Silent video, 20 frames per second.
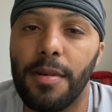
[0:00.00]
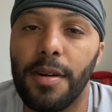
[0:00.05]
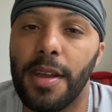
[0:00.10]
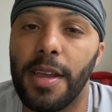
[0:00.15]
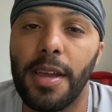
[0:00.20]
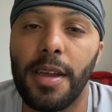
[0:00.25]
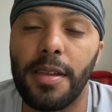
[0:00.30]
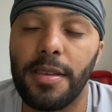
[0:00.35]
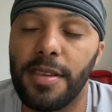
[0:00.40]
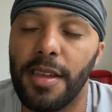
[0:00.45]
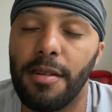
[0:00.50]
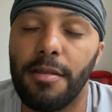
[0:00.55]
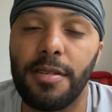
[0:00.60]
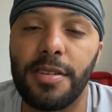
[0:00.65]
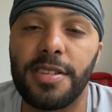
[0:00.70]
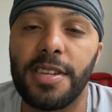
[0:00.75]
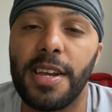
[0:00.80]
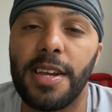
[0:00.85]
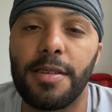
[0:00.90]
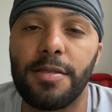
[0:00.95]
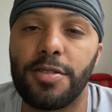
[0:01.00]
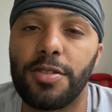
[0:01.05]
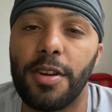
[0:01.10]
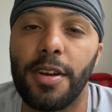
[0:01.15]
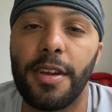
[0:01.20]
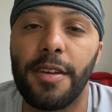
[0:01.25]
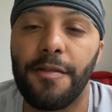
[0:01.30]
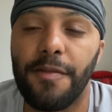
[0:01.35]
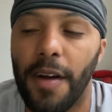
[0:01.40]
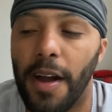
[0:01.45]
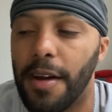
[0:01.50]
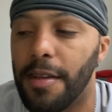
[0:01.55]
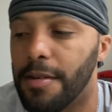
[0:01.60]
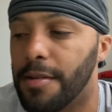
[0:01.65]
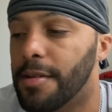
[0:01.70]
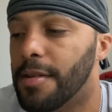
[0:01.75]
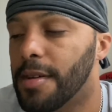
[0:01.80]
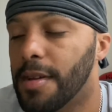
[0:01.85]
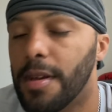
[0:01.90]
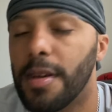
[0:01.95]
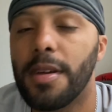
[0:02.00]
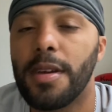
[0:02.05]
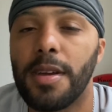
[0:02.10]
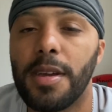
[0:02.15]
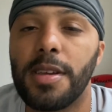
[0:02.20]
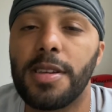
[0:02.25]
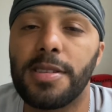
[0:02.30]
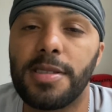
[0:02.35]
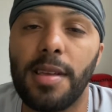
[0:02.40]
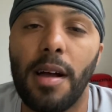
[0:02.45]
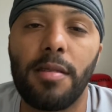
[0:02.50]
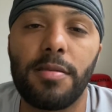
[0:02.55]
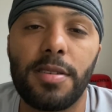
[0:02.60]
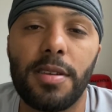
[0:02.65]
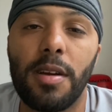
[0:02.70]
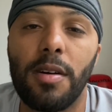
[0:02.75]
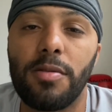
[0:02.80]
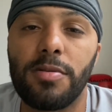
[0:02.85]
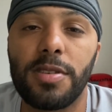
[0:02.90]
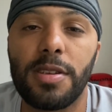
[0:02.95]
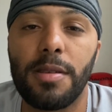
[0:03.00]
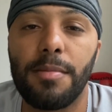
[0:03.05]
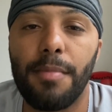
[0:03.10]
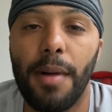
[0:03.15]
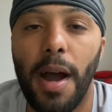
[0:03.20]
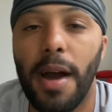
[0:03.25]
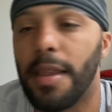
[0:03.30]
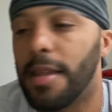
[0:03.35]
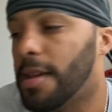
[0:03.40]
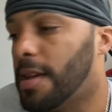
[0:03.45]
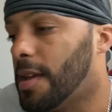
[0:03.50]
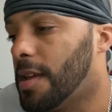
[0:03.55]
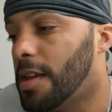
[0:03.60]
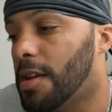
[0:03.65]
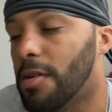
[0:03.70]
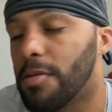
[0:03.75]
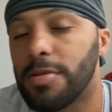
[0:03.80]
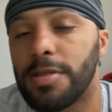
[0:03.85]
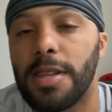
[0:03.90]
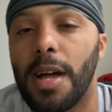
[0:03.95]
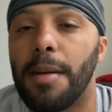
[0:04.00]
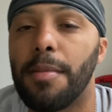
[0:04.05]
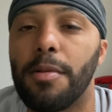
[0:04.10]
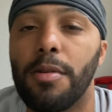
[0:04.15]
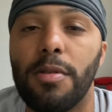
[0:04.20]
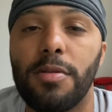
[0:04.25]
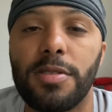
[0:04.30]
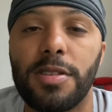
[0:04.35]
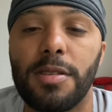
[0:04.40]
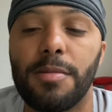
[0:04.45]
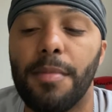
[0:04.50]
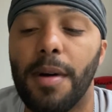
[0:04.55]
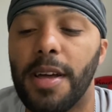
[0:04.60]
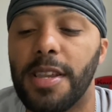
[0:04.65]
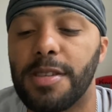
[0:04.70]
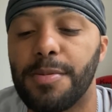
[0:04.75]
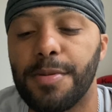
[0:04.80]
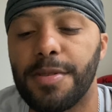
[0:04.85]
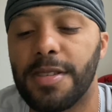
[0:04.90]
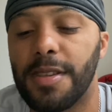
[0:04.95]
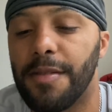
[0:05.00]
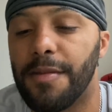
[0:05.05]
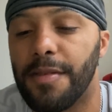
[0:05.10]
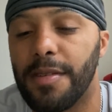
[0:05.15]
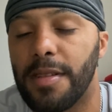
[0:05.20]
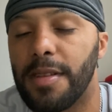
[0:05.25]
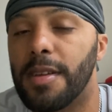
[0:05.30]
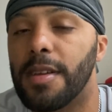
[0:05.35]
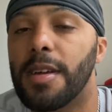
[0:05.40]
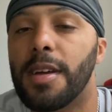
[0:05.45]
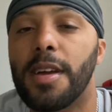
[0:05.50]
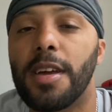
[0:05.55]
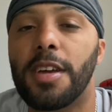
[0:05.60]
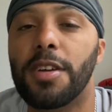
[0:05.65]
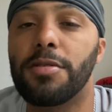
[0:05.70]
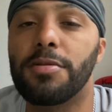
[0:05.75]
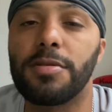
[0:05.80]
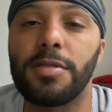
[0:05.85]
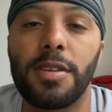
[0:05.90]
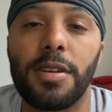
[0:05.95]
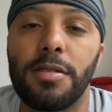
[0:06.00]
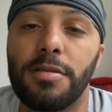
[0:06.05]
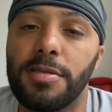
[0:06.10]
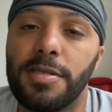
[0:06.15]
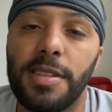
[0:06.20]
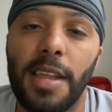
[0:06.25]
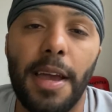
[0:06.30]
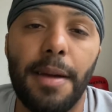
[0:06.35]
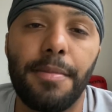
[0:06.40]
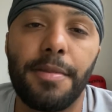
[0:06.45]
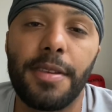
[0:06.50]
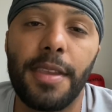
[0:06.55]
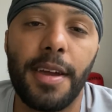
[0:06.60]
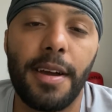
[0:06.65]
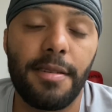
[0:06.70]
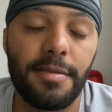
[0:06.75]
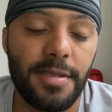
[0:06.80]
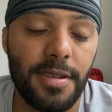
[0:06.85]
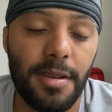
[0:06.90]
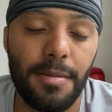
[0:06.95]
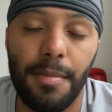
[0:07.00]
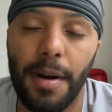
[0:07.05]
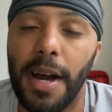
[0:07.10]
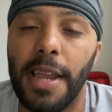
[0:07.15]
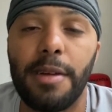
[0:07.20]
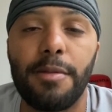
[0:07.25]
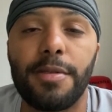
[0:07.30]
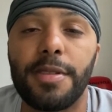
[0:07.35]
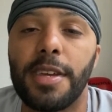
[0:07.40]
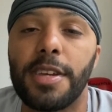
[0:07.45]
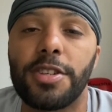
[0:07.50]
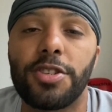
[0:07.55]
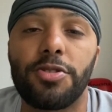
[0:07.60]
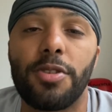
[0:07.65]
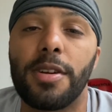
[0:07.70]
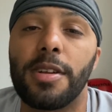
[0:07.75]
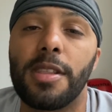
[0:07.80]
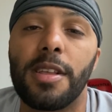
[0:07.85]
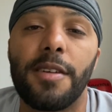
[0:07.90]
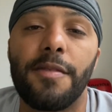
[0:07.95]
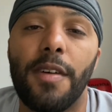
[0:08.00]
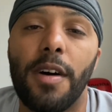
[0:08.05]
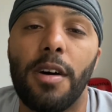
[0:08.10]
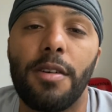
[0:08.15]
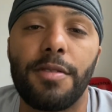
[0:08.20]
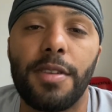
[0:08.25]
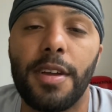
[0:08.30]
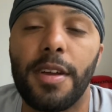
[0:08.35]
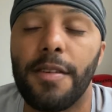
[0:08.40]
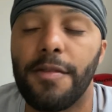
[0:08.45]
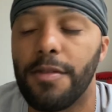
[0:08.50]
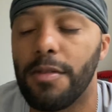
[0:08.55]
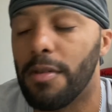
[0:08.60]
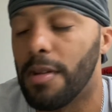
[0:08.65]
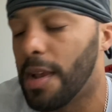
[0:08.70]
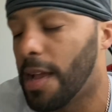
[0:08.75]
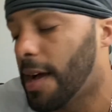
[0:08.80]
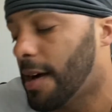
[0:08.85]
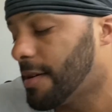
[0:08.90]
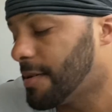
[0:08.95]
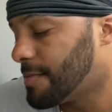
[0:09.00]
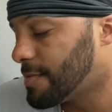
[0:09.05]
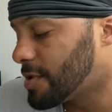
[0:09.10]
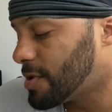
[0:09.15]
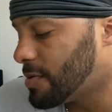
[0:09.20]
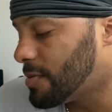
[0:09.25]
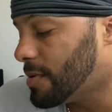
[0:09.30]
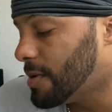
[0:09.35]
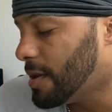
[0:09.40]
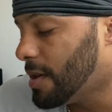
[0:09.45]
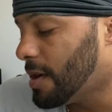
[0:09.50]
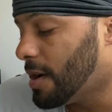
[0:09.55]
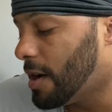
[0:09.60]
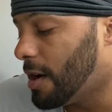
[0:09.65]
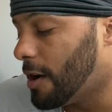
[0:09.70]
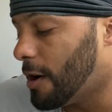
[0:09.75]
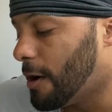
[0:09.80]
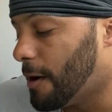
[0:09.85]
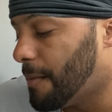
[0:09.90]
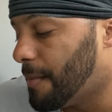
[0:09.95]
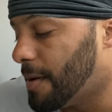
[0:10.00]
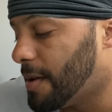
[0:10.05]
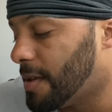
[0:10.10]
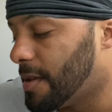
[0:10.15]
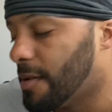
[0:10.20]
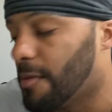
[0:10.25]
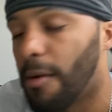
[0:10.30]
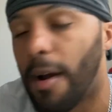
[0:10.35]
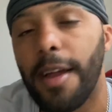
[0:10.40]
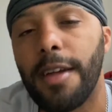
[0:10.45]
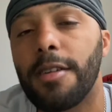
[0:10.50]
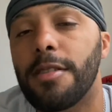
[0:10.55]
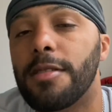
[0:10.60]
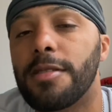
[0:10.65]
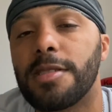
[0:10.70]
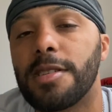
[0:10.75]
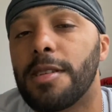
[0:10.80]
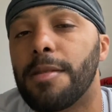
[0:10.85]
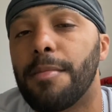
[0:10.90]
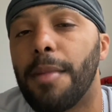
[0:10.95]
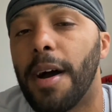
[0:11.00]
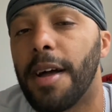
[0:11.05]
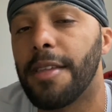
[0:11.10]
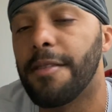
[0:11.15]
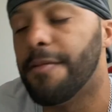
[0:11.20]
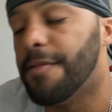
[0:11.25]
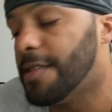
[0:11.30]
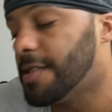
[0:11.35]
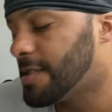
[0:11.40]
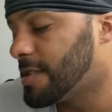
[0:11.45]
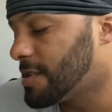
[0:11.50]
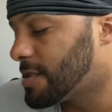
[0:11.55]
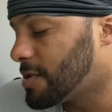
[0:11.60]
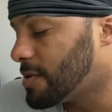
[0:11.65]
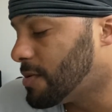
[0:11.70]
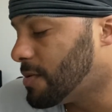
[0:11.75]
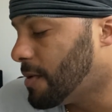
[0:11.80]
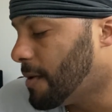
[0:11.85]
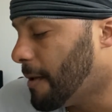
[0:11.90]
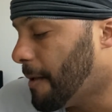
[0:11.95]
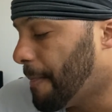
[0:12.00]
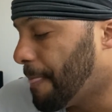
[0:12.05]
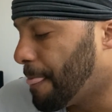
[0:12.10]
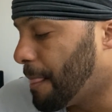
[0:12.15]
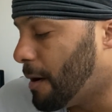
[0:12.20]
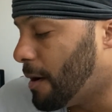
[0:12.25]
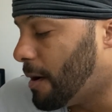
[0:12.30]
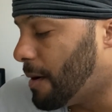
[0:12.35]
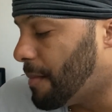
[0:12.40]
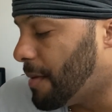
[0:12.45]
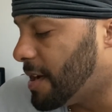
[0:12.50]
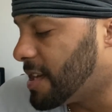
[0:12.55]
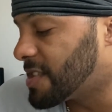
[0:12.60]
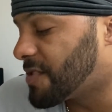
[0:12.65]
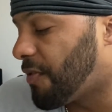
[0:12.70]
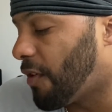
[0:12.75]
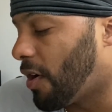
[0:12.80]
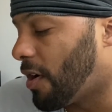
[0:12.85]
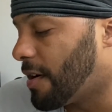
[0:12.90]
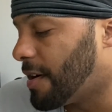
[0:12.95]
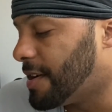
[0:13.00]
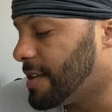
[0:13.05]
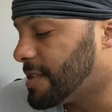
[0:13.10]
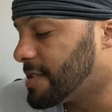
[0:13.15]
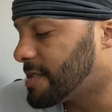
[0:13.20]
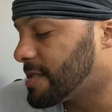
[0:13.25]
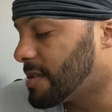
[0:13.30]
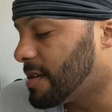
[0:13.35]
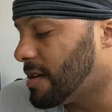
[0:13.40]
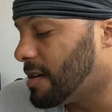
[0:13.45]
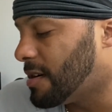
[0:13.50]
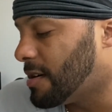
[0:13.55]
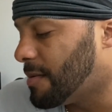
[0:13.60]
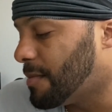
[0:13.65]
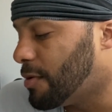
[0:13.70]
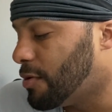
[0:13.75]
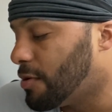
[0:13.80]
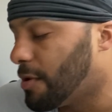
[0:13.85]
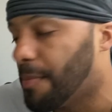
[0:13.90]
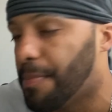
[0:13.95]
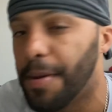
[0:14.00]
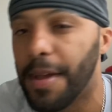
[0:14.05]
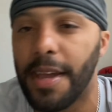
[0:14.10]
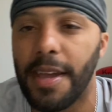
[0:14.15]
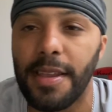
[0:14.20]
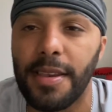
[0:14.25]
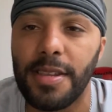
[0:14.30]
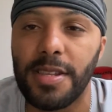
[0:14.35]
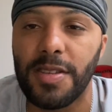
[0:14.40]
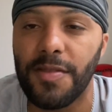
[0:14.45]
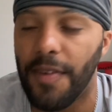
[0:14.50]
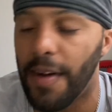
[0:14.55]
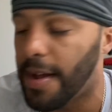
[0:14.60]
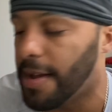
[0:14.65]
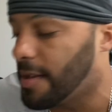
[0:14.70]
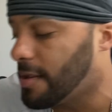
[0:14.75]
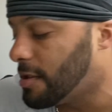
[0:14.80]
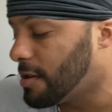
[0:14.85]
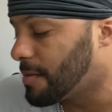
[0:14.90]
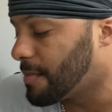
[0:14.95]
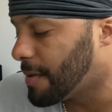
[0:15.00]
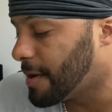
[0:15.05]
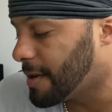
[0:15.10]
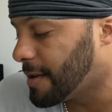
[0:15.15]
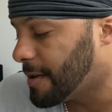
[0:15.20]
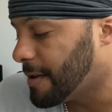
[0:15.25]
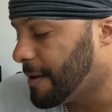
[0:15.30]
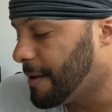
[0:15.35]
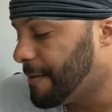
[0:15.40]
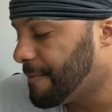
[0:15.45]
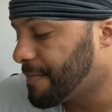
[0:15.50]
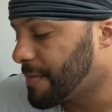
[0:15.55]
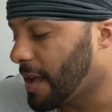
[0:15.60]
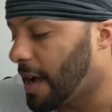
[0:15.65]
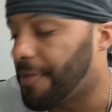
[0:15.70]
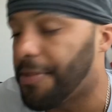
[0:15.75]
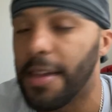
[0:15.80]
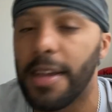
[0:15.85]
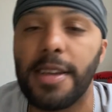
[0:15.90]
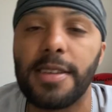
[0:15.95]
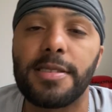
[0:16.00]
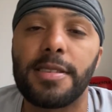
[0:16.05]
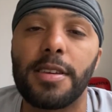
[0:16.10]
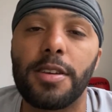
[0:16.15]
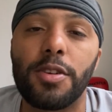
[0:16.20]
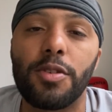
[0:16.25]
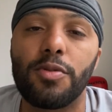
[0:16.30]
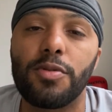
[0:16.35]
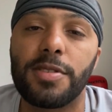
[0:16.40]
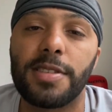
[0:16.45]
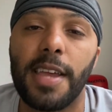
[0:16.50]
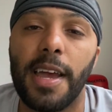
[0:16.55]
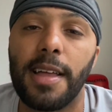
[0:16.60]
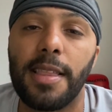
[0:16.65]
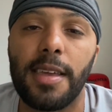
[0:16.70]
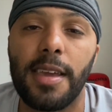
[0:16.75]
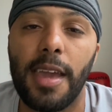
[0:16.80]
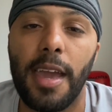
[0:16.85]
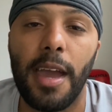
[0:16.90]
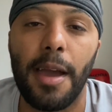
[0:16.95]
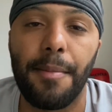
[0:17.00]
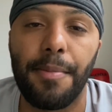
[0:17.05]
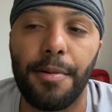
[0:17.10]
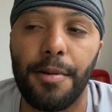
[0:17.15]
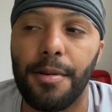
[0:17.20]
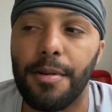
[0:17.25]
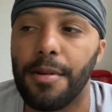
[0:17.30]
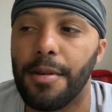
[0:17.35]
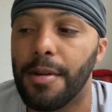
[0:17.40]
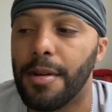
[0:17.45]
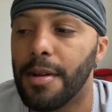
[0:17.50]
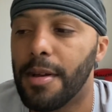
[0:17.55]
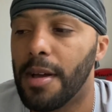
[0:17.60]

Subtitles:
Again, Derrick James trained fighter. He's taught to go to the body, and he don't stop going to the body. Specifically, he'll stab you down to the body with that straight left all day if you allow him to. And the right hook to the body, vicious too. As far as who to pick in this fight, look, man, I think it's a huge talent gap here.